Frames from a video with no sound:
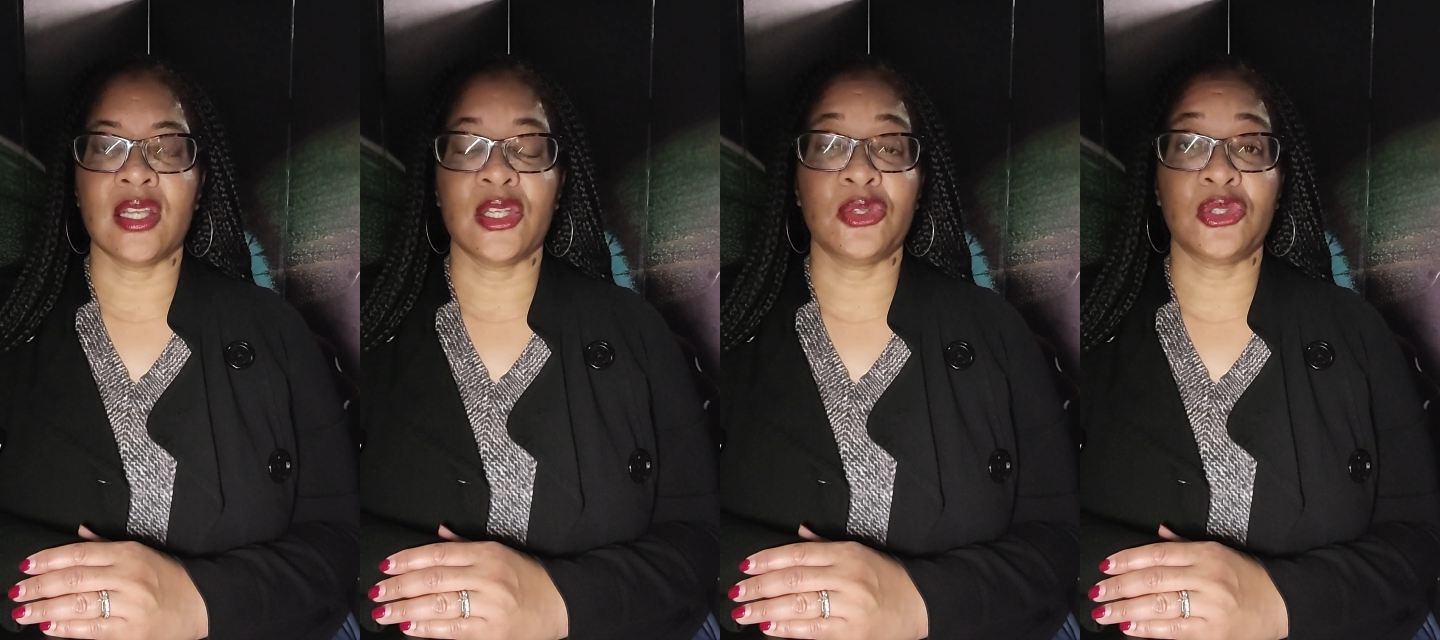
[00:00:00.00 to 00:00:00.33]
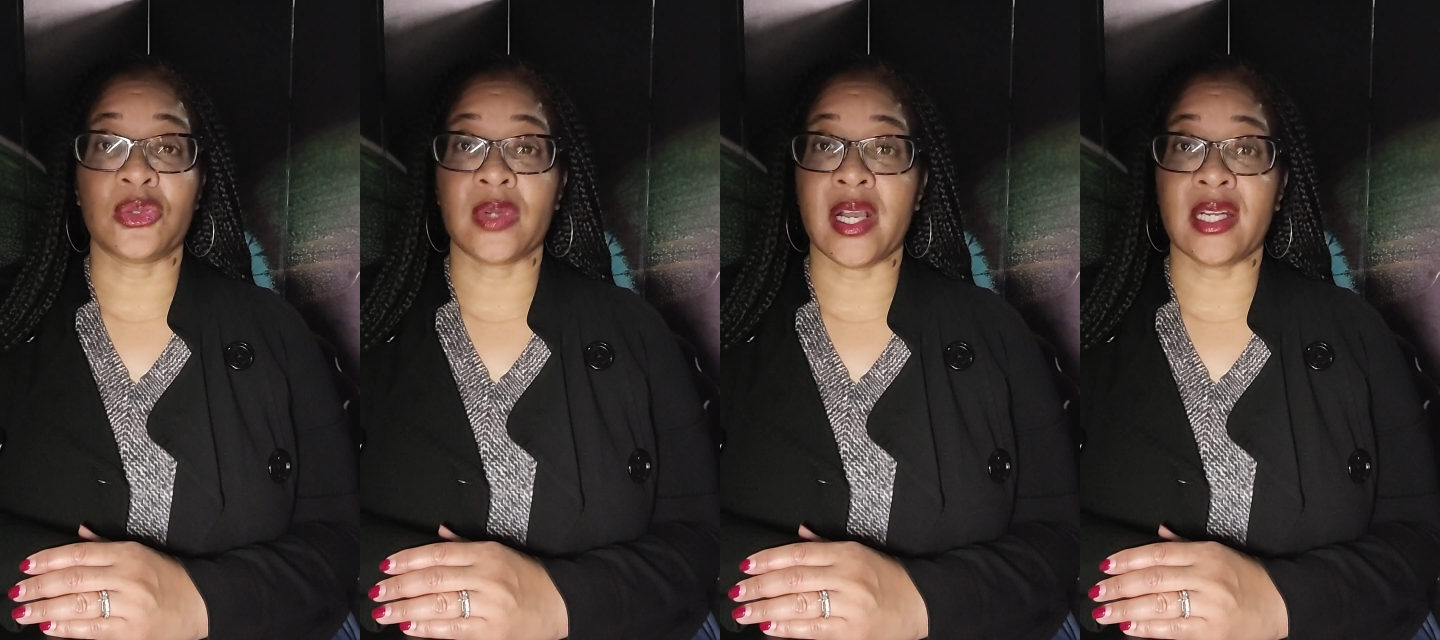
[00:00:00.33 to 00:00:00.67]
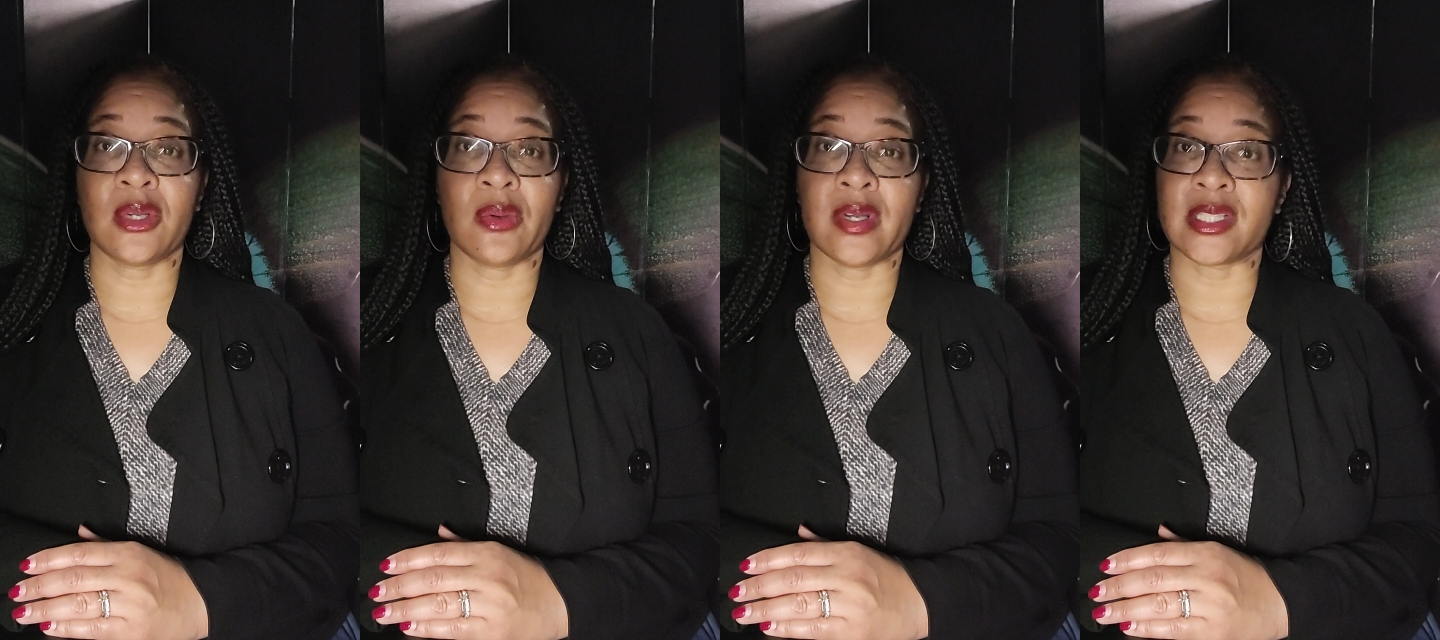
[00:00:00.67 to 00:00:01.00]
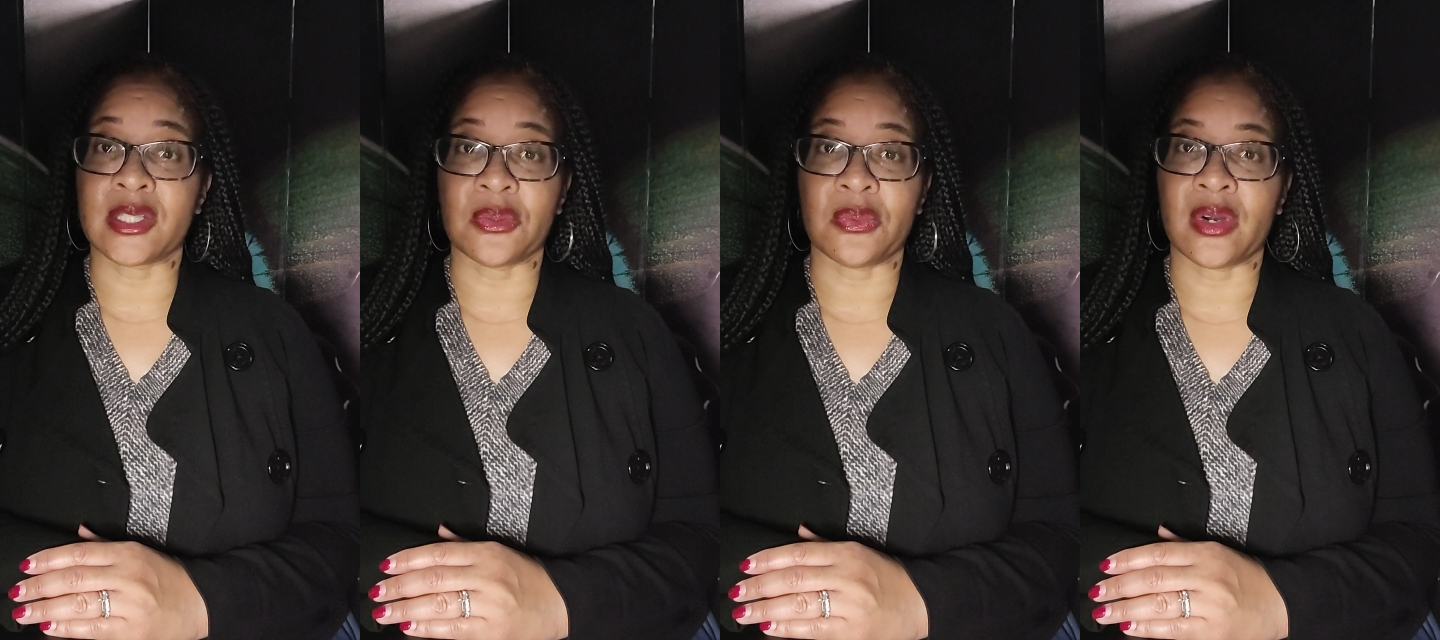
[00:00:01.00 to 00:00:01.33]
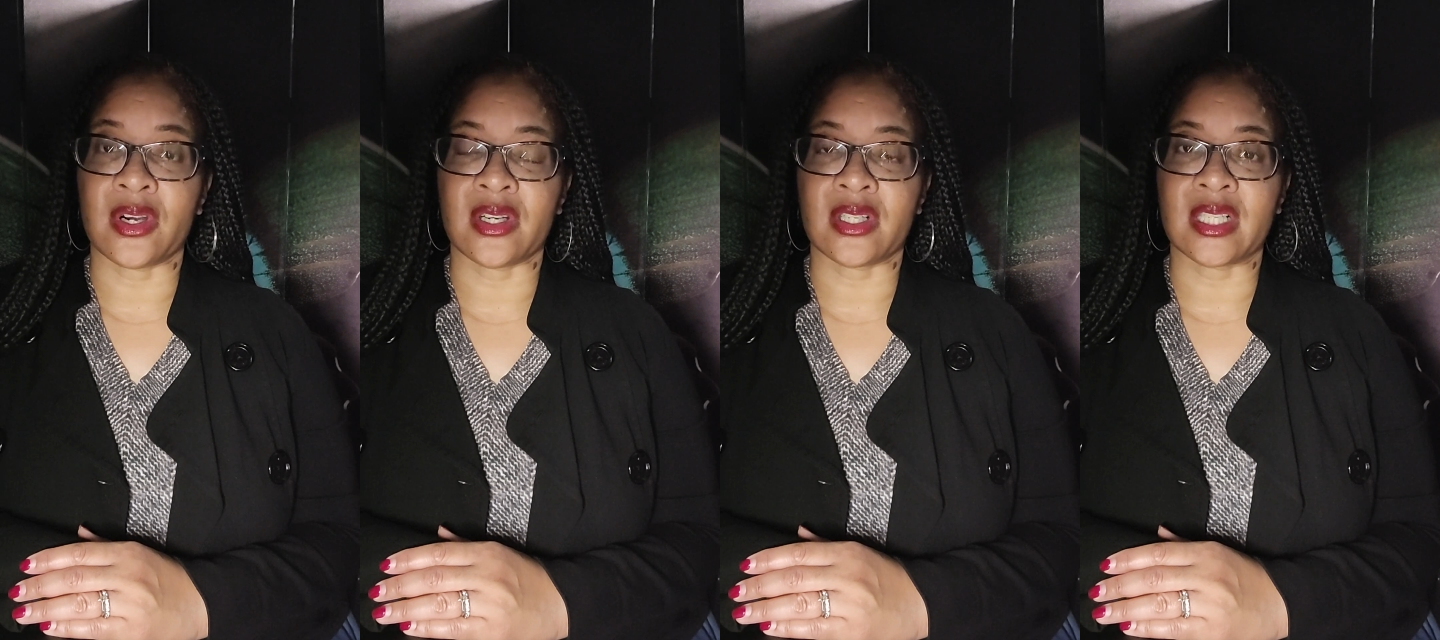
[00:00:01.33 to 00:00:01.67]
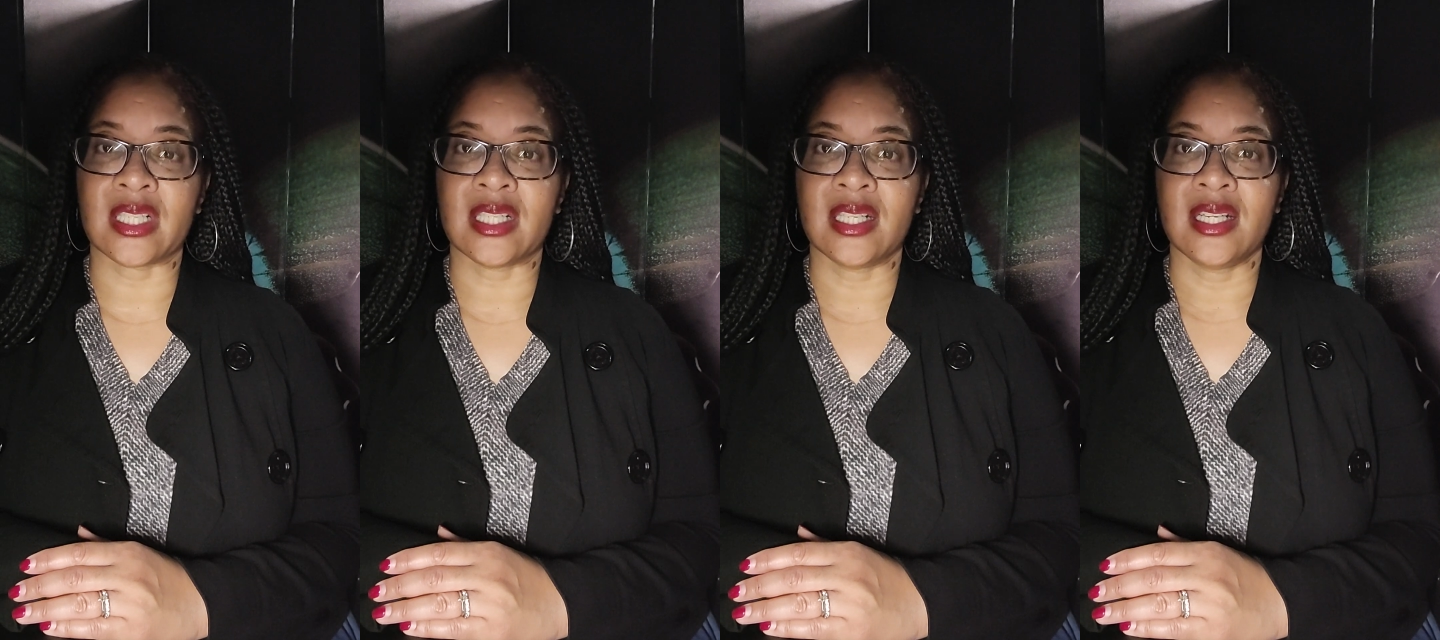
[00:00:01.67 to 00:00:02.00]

you dread going to work?